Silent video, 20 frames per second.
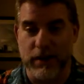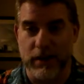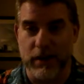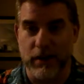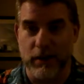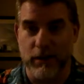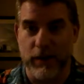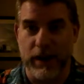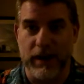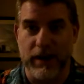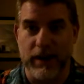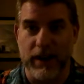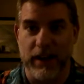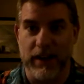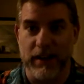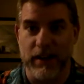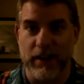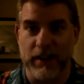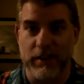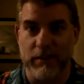Wayne and
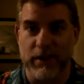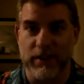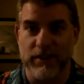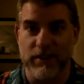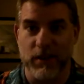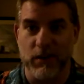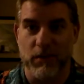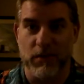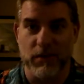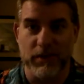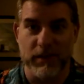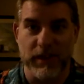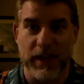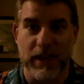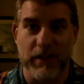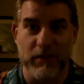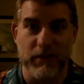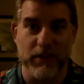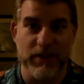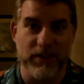I talked about Star Wars a
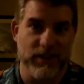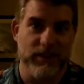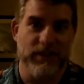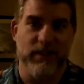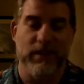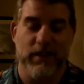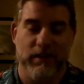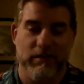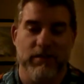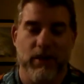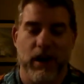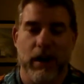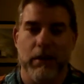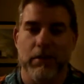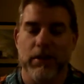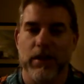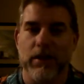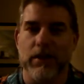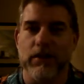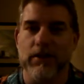lot, which is
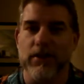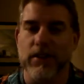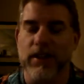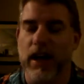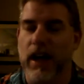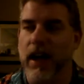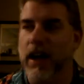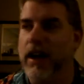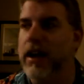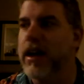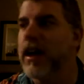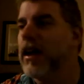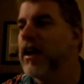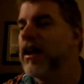probably a huge shock.